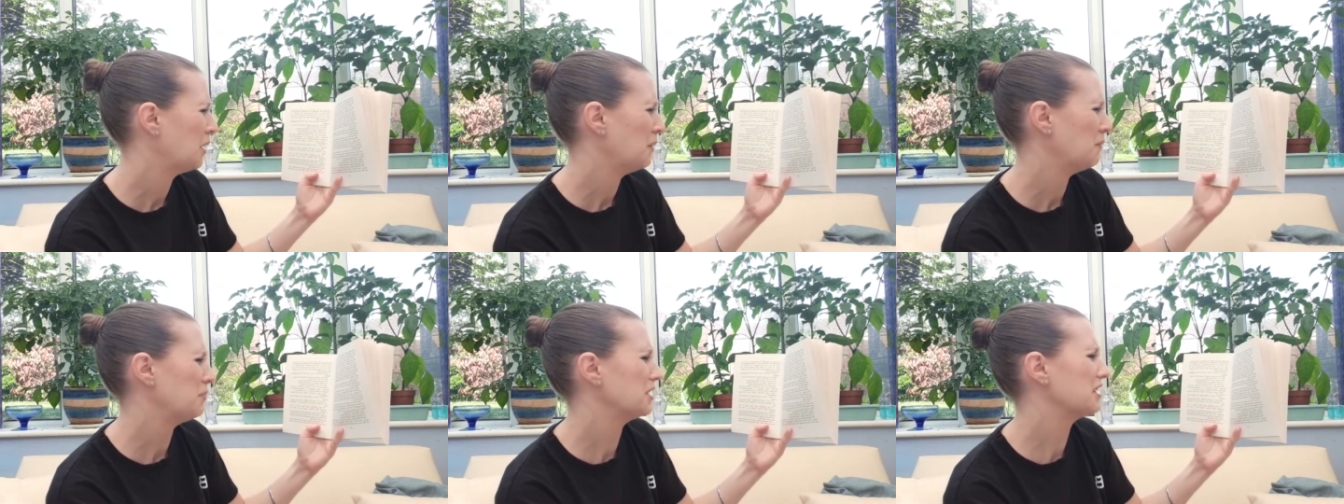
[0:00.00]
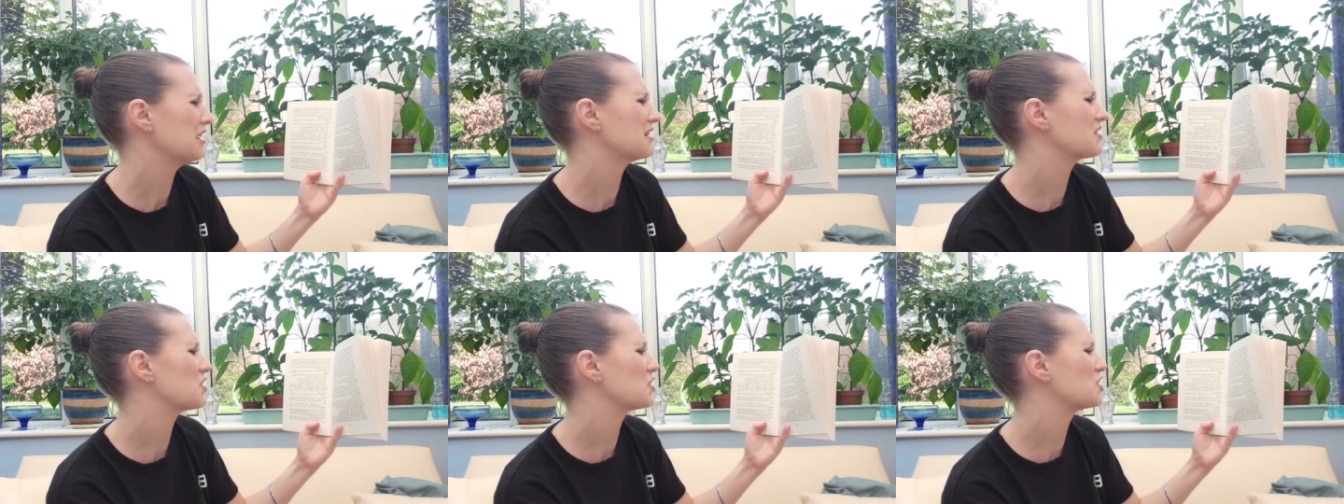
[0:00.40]

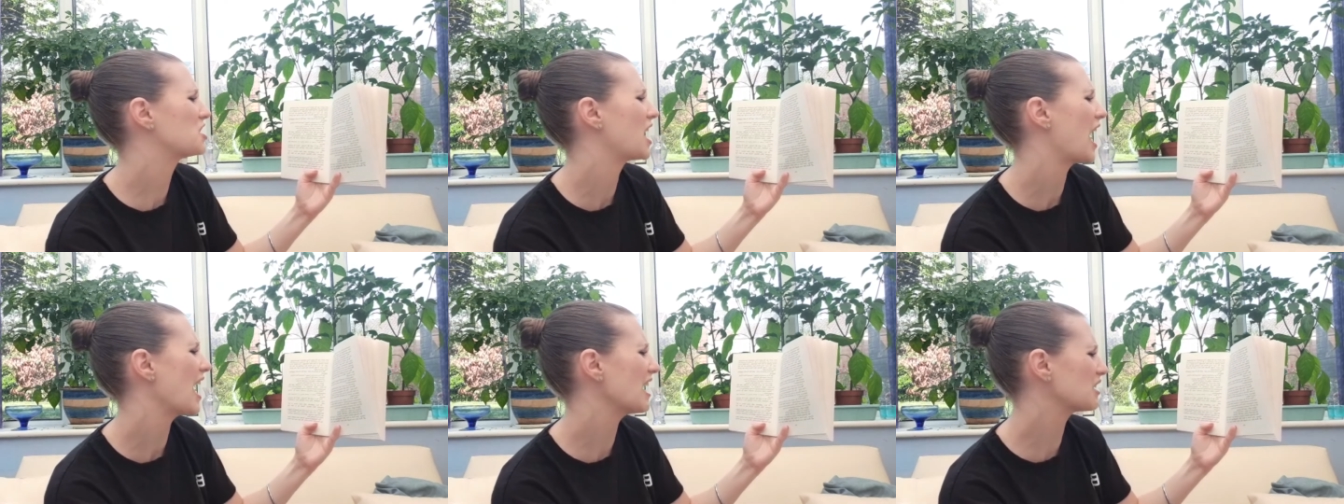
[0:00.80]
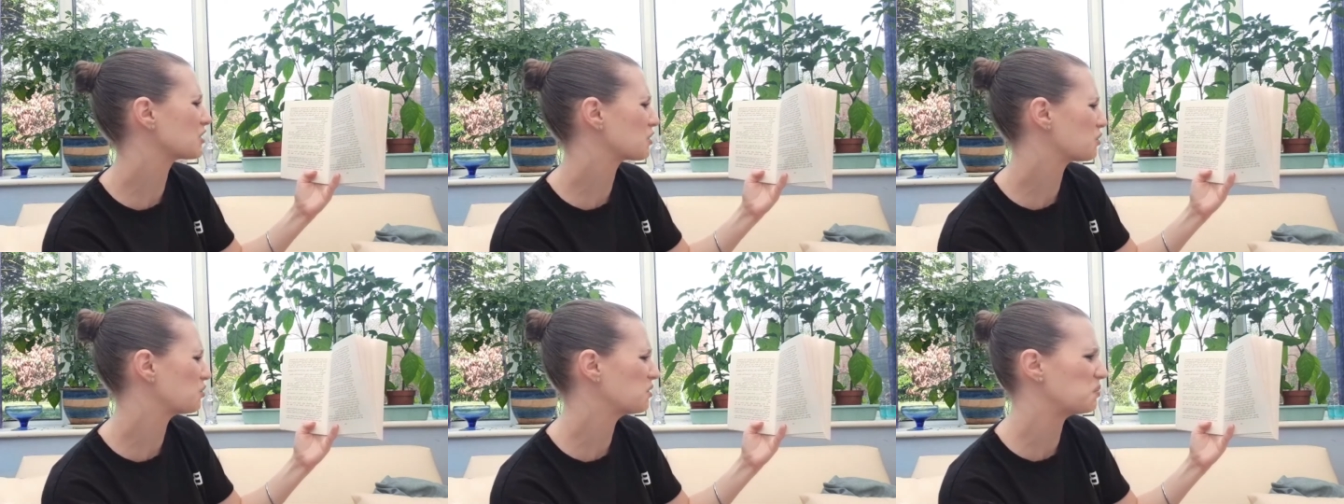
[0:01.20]
"Because the taste
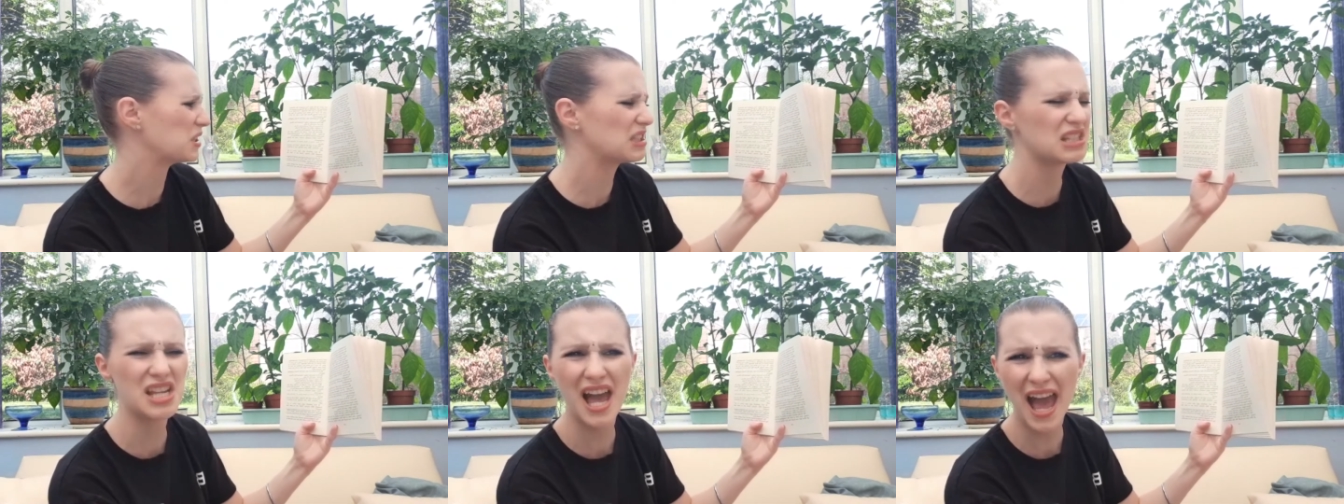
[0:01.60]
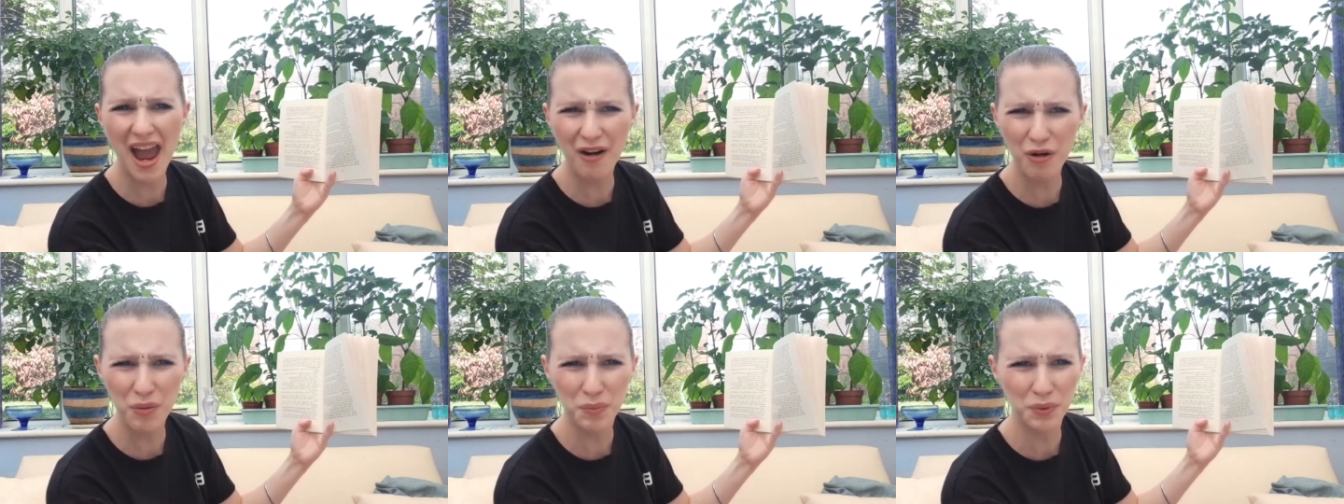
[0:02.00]
would be
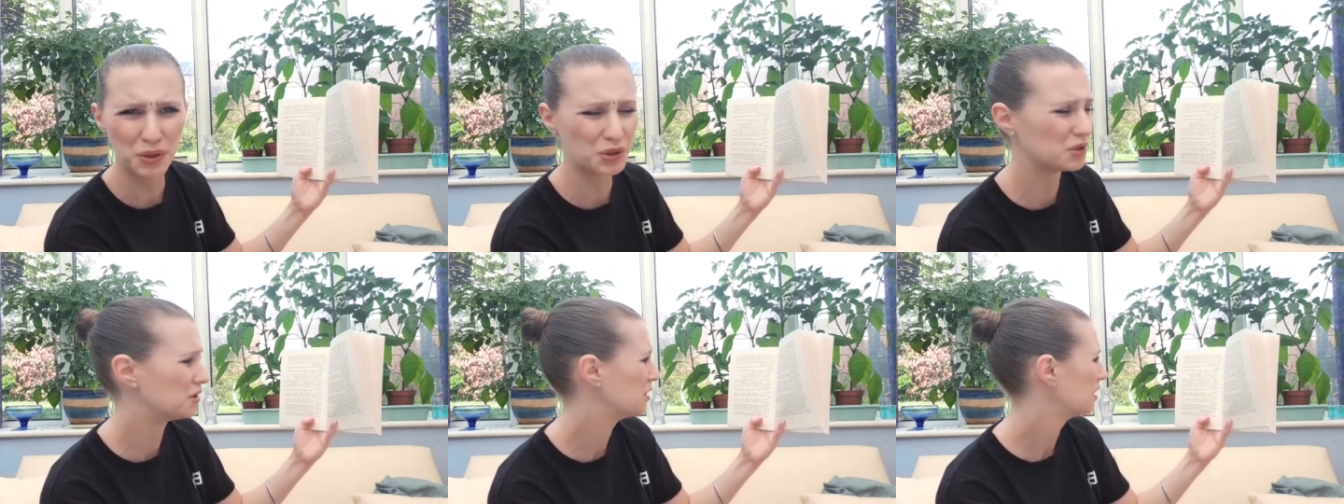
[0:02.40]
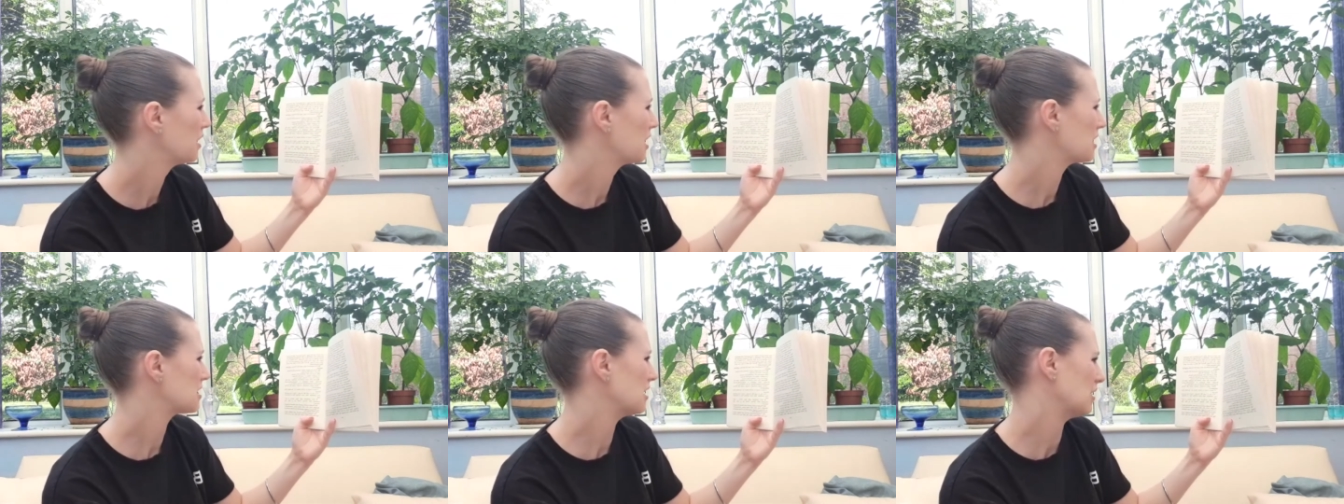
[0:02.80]
terrible,"
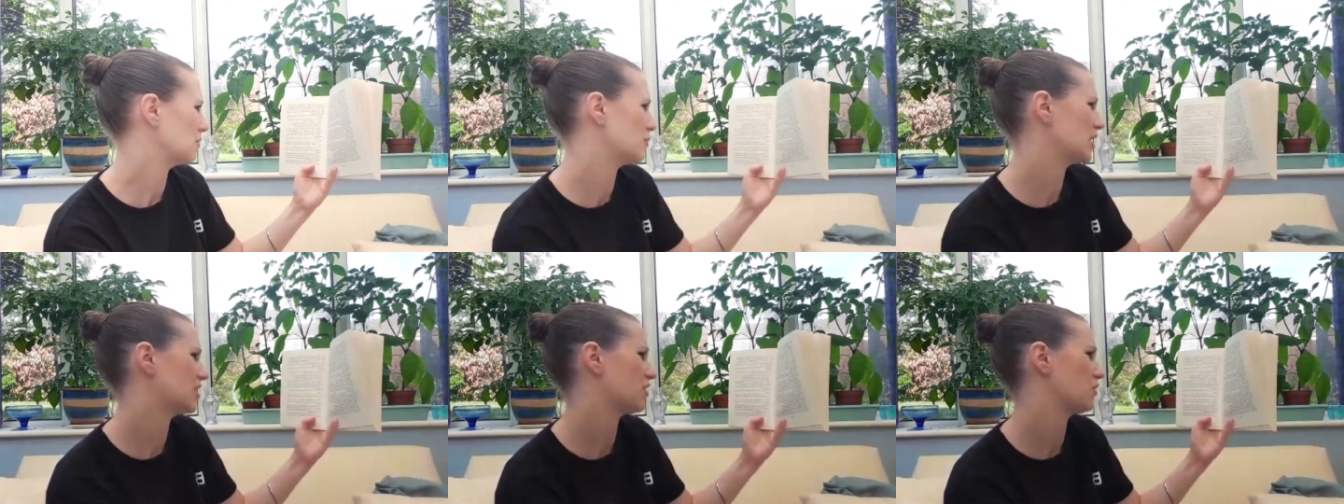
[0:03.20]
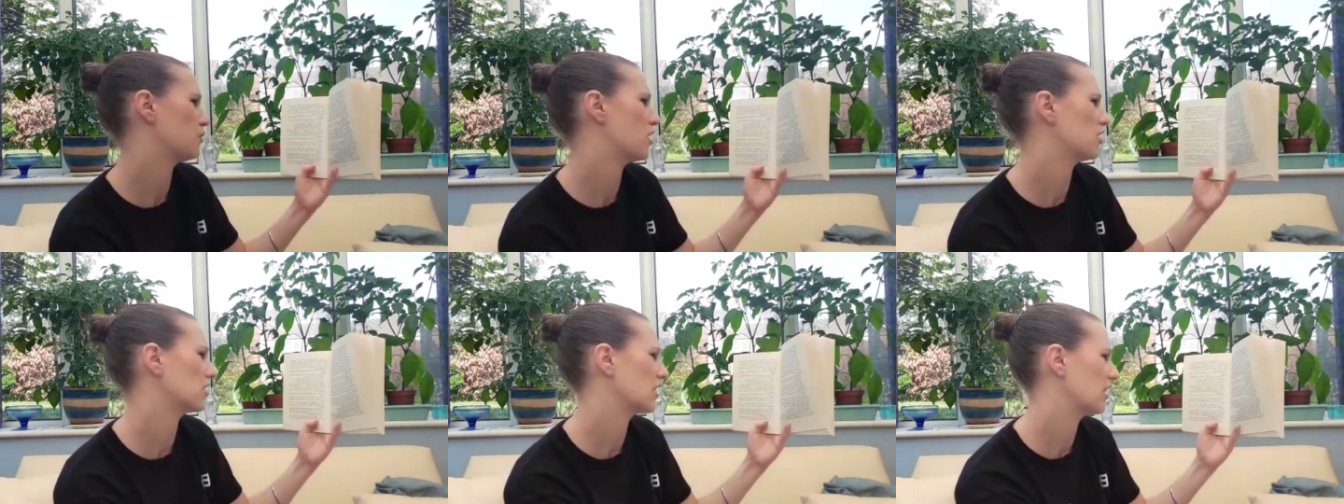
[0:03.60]
said Mr.
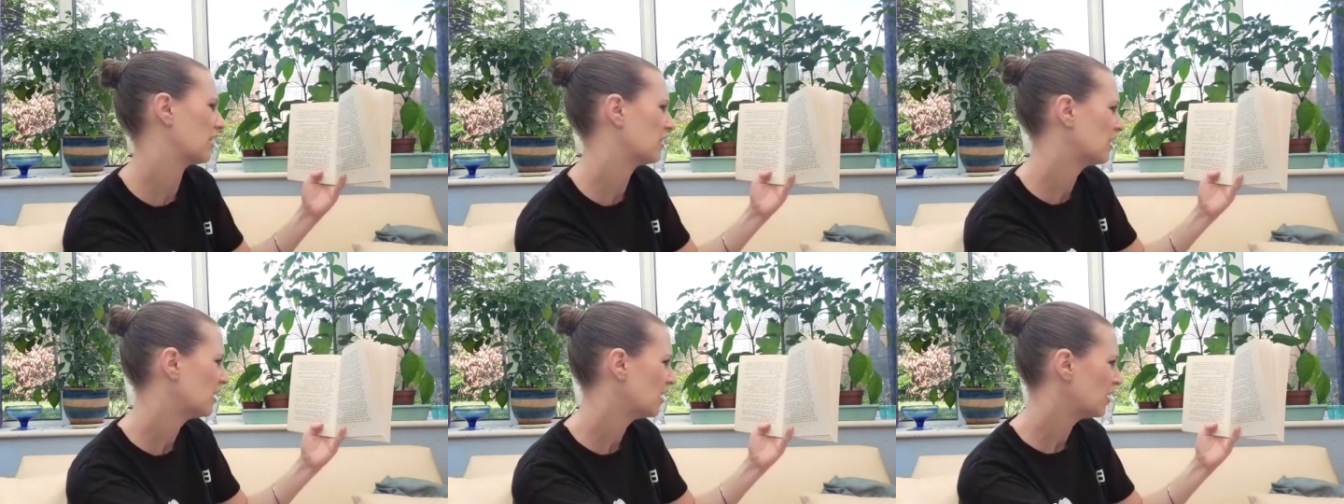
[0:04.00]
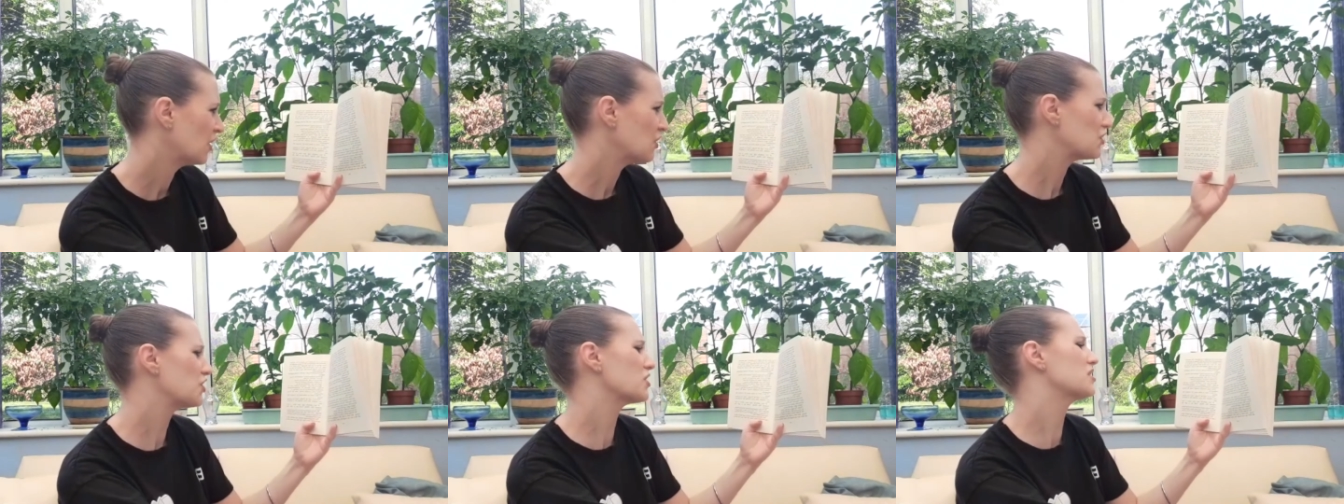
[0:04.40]
Wonka.
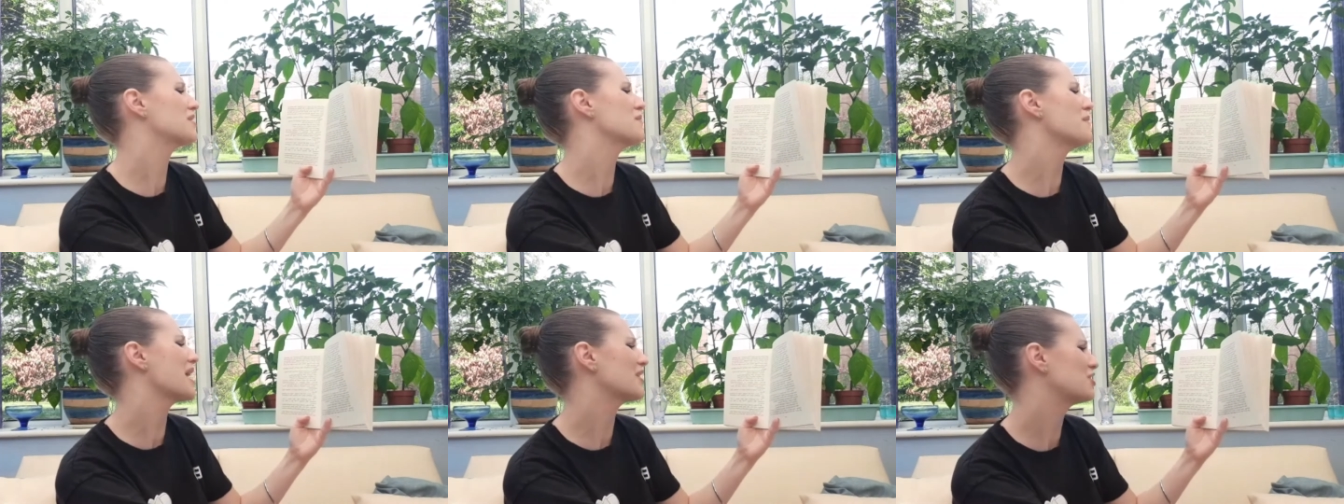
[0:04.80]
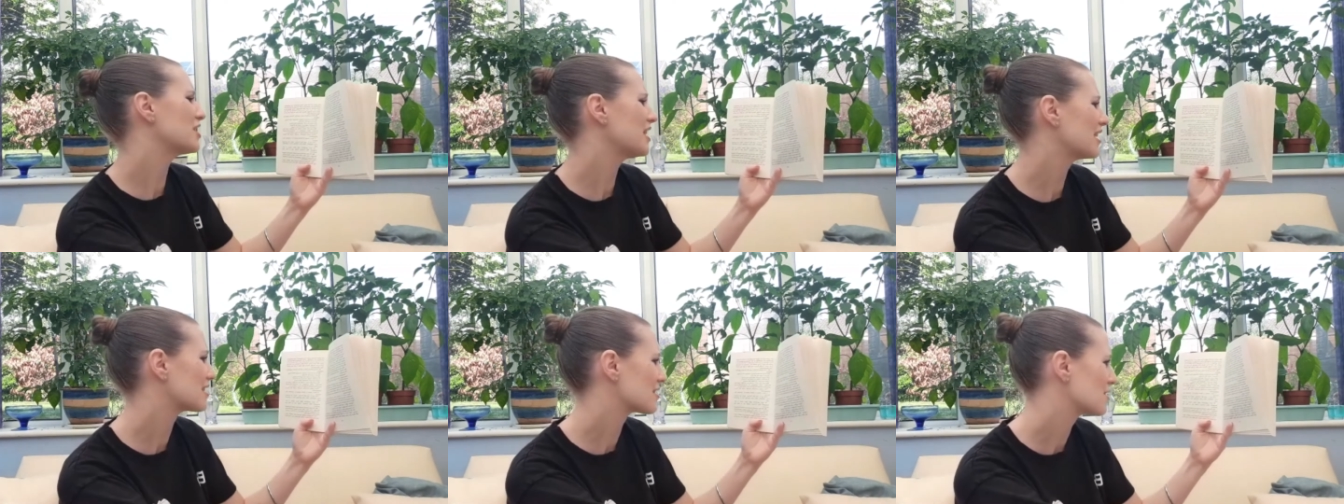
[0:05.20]
"Just
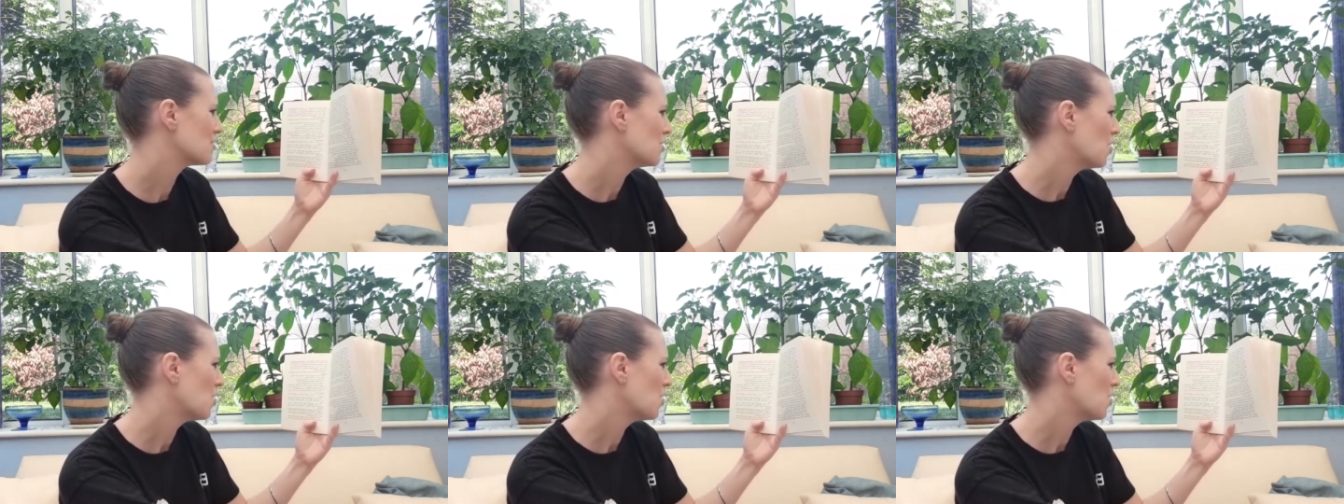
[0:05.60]
imagine it!